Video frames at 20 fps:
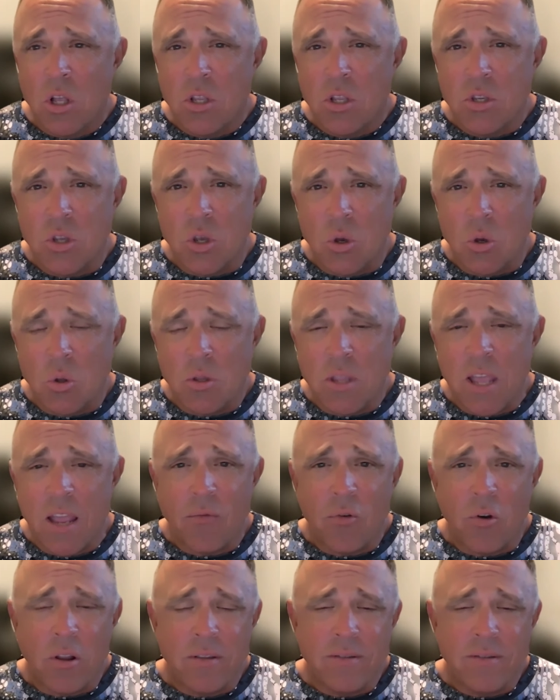So
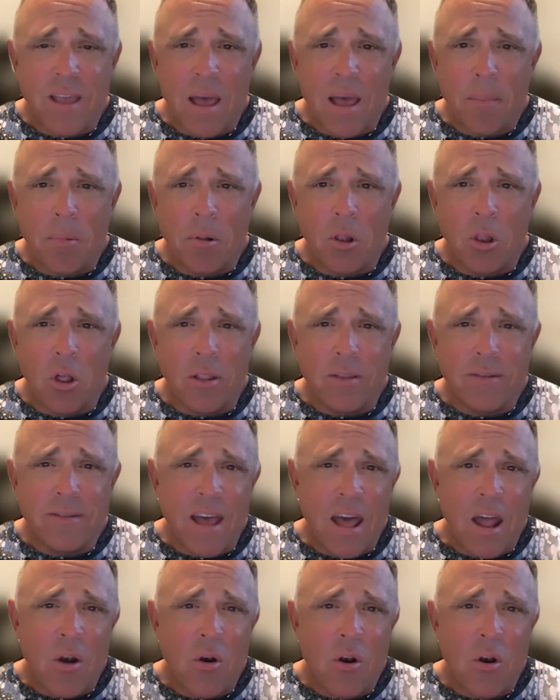take, for example, on
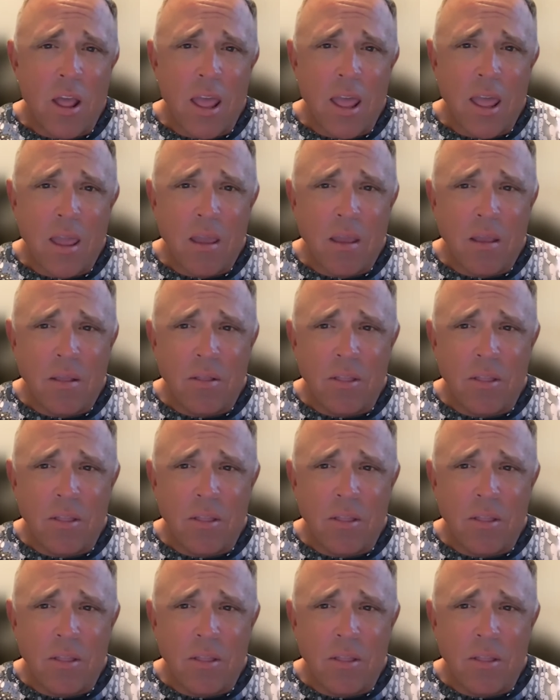Saturday,